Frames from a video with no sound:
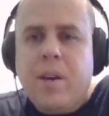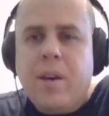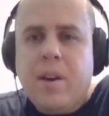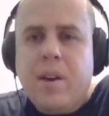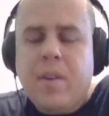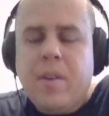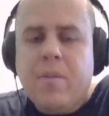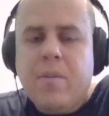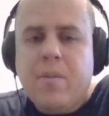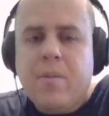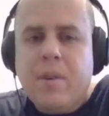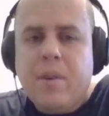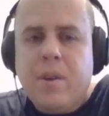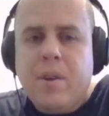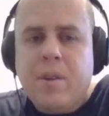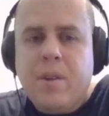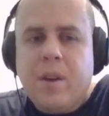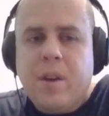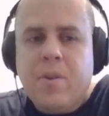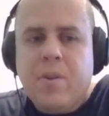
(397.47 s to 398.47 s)
He
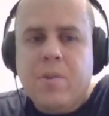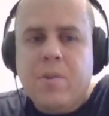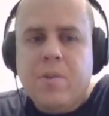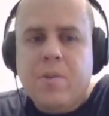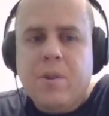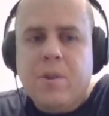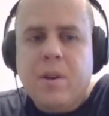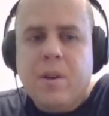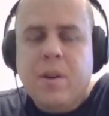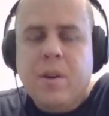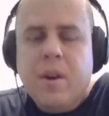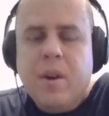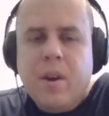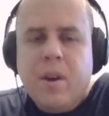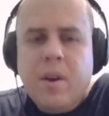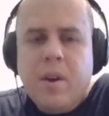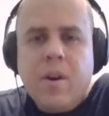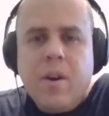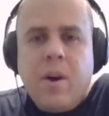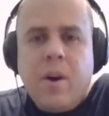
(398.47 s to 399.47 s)
continuously
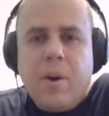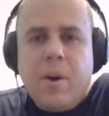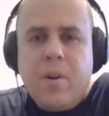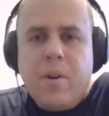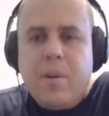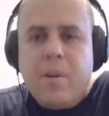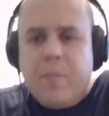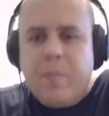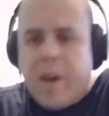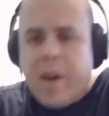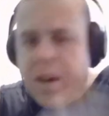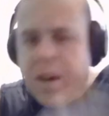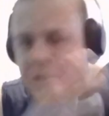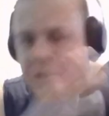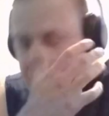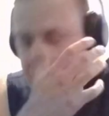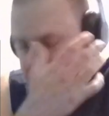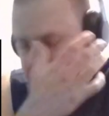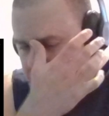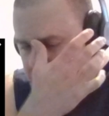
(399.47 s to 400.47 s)
called him
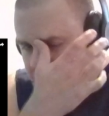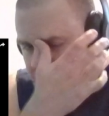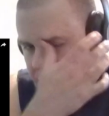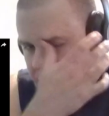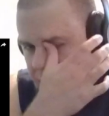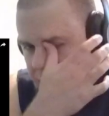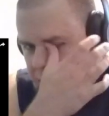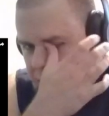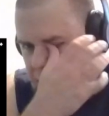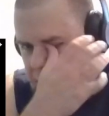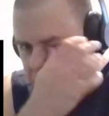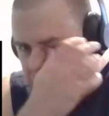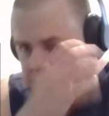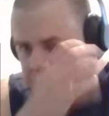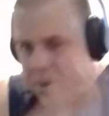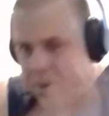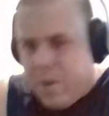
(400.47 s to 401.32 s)
Cassius Clay in the,